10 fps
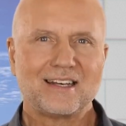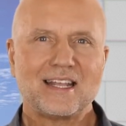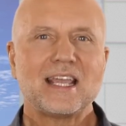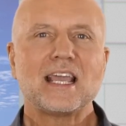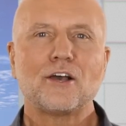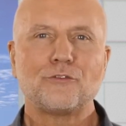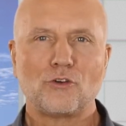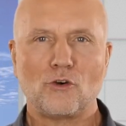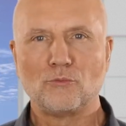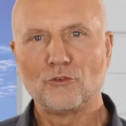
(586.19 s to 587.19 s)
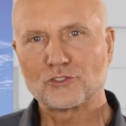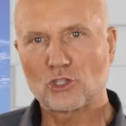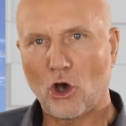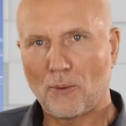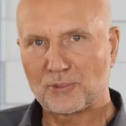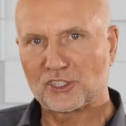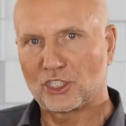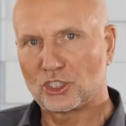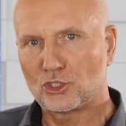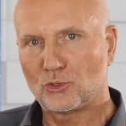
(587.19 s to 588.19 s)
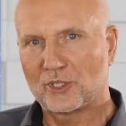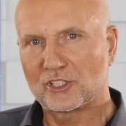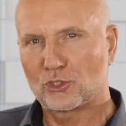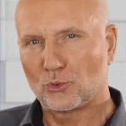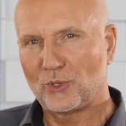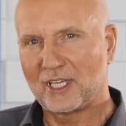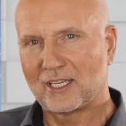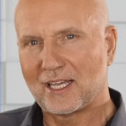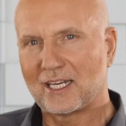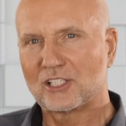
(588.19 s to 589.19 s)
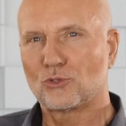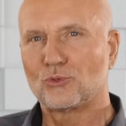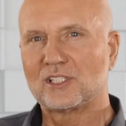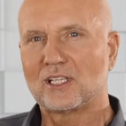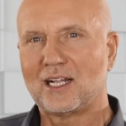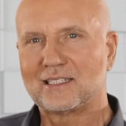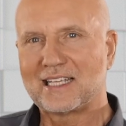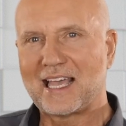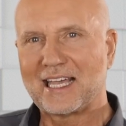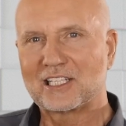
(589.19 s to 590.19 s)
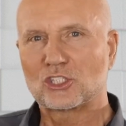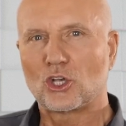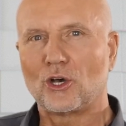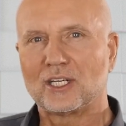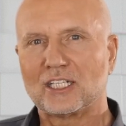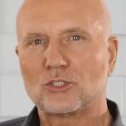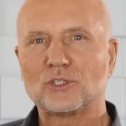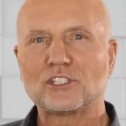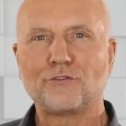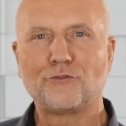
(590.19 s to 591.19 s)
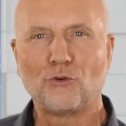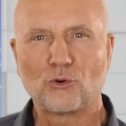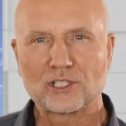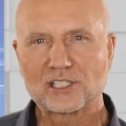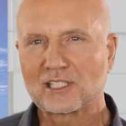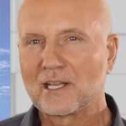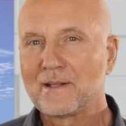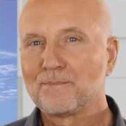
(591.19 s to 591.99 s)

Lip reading: an airflow moves opposite towards the wing and as a result acts on it with a force